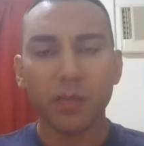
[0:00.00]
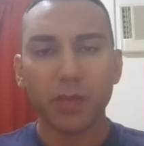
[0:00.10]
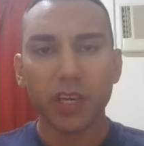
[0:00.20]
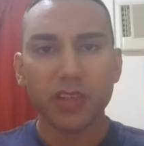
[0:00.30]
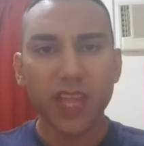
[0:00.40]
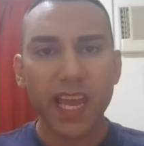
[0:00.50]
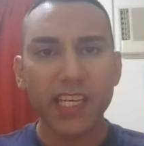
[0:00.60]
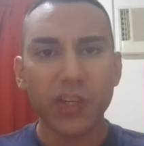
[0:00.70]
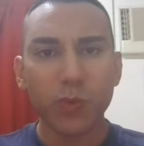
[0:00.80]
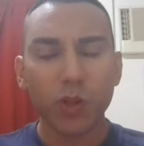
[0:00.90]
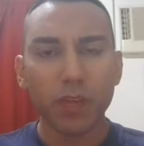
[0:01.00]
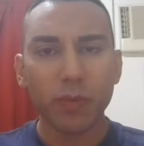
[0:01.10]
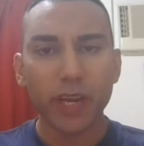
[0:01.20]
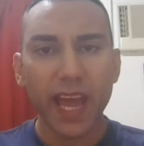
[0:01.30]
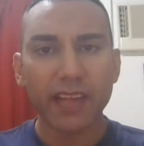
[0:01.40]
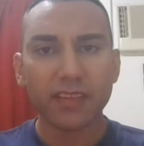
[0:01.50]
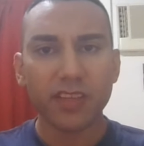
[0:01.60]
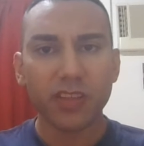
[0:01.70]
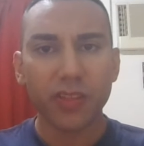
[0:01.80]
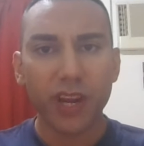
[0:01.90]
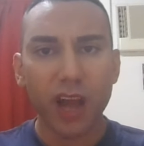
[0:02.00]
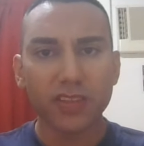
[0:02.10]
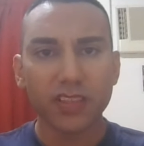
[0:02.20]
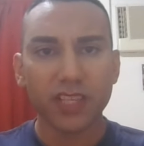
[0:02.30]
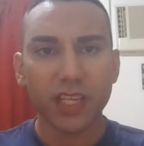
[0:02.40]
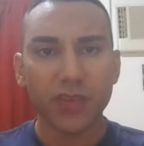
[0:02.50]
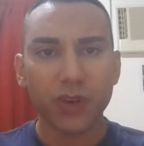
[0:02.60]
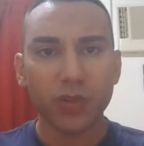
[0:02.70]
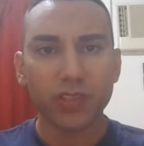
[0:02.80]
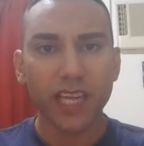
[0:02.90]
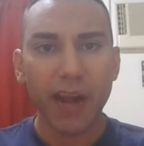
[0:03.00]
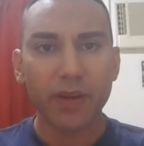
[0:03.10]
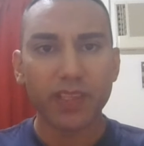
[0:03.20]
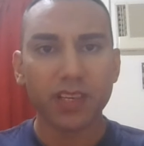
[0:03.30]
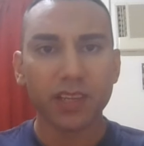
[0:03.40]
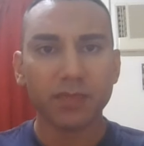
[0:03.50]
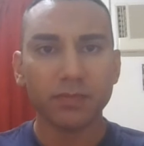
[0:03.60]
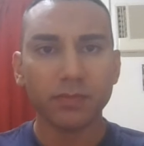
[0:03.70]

Because then you will be reacting to the narcissist's false character.